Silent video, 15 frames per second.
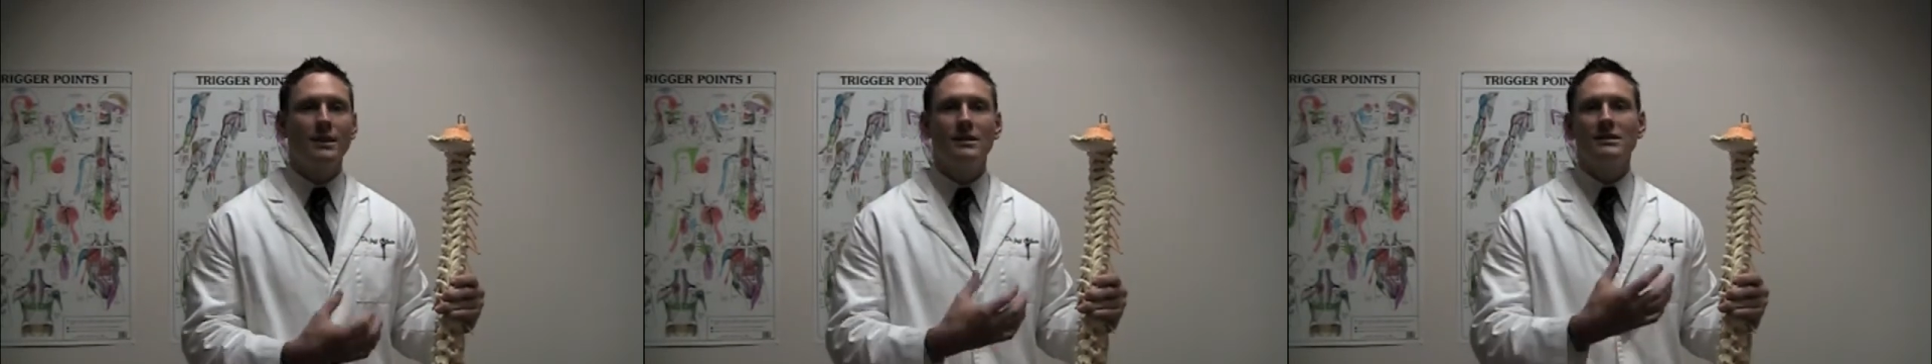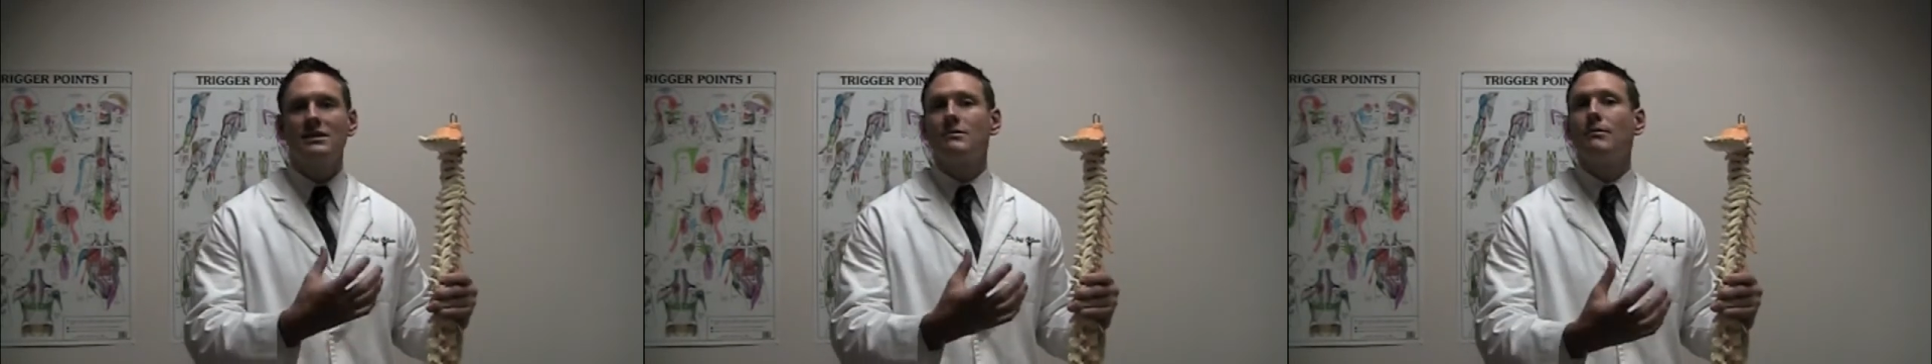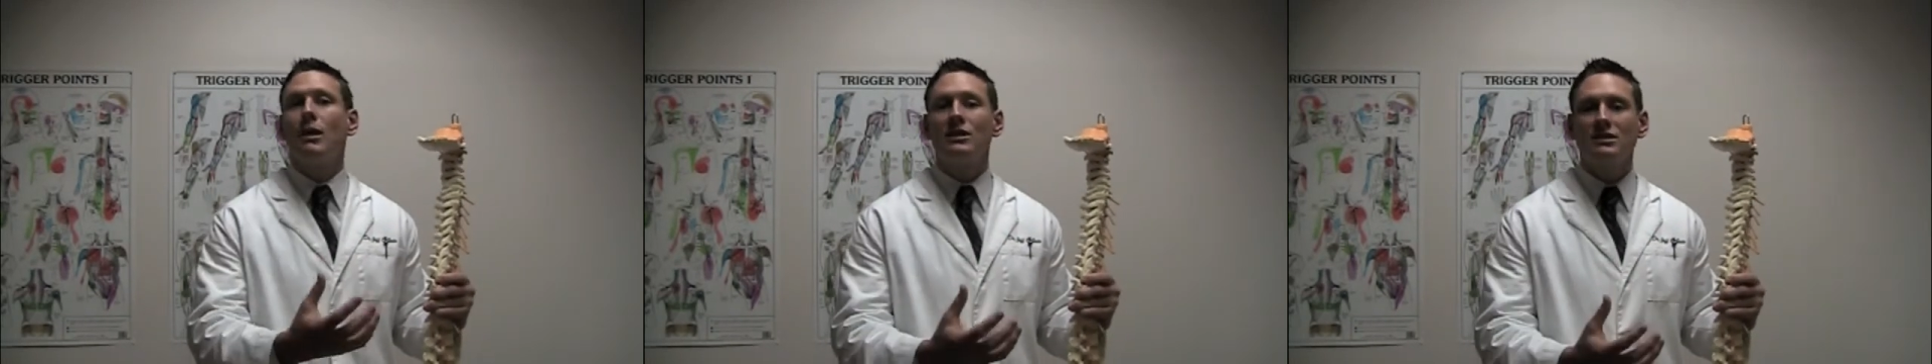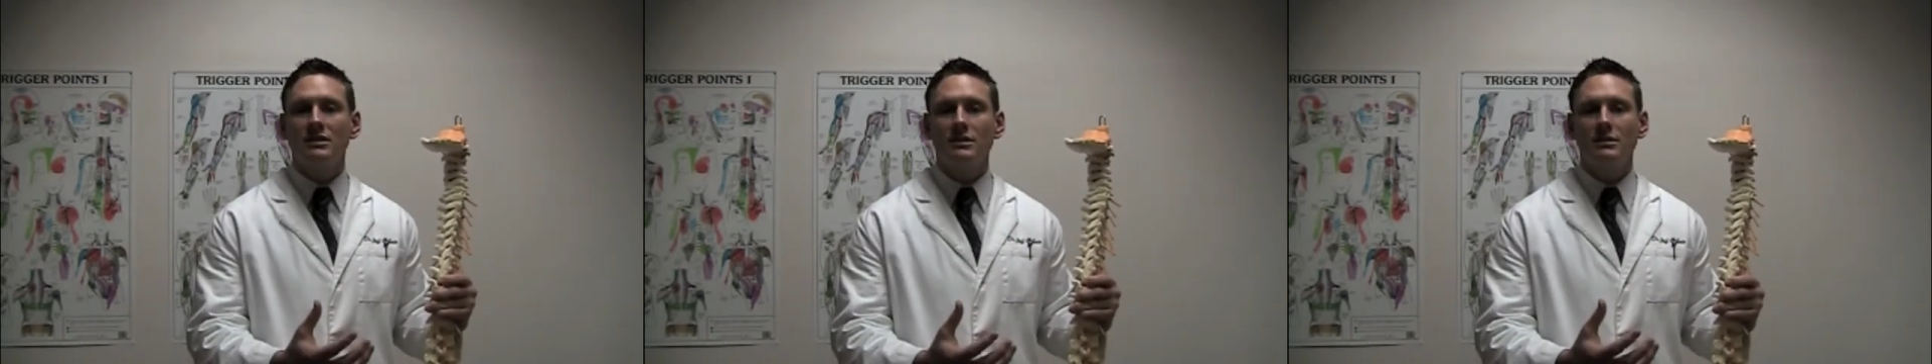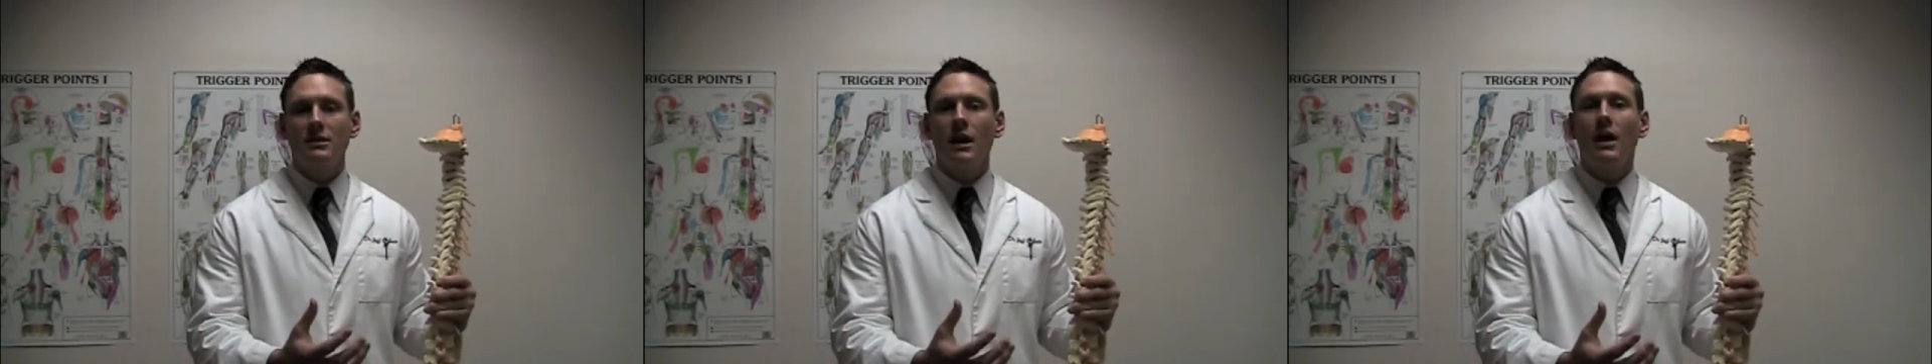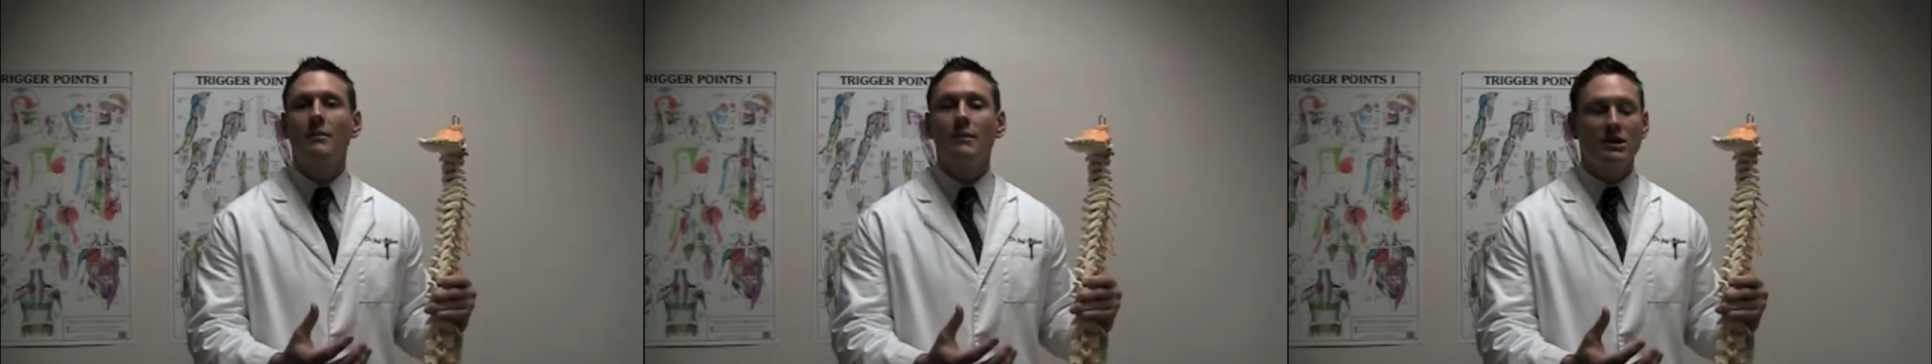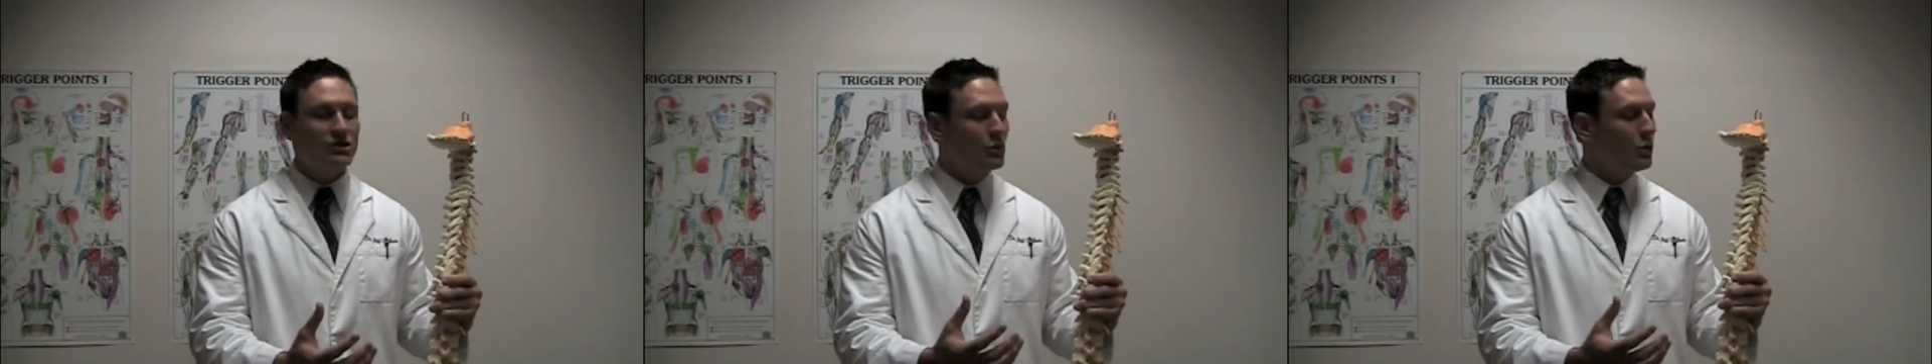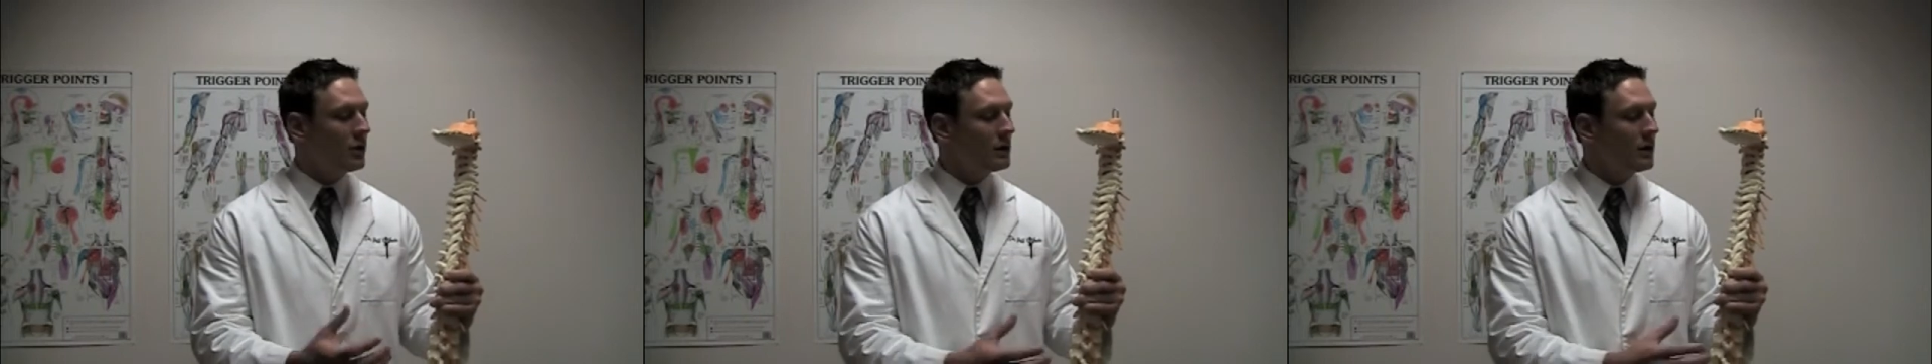This is
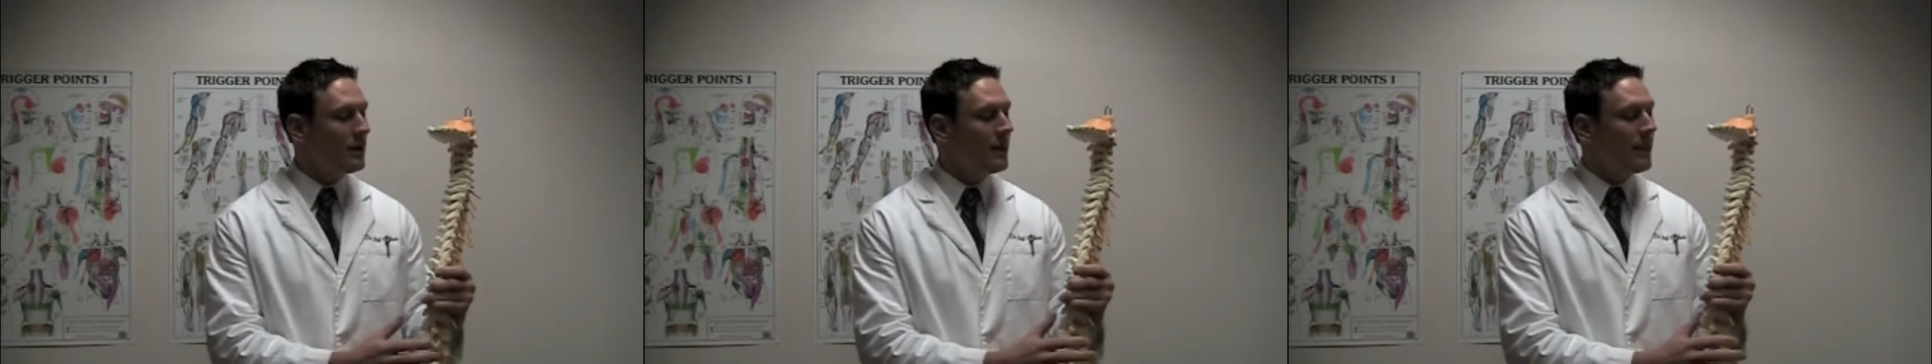muscle work.